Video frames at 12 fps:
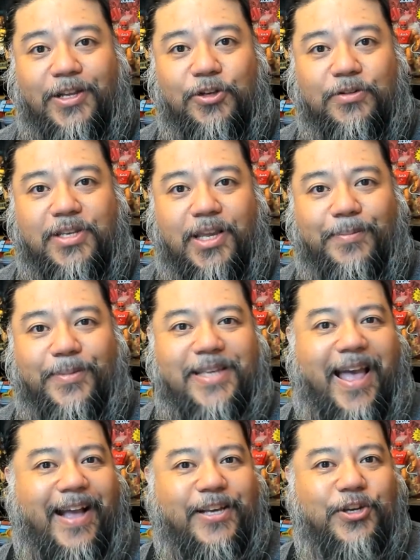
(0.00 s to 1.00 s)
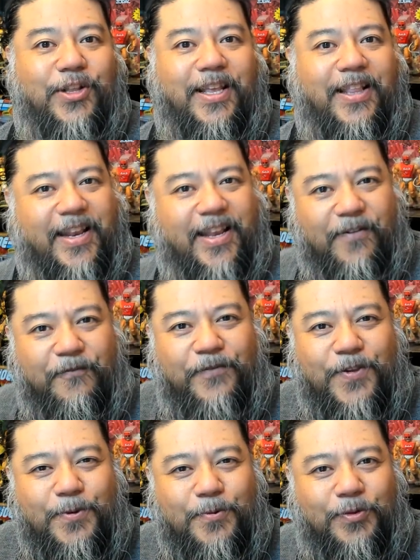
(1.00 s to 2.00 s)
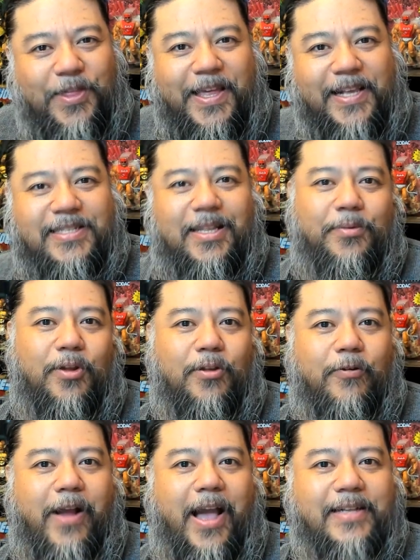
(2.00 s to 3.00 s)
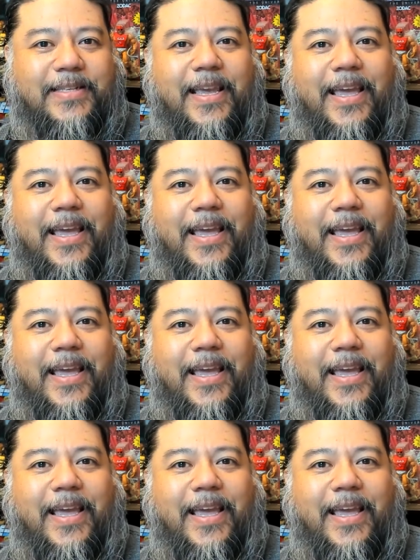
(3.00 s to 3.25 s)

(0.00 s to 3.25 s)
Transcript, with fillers: Joe team is actually letting a few things slip through the cracks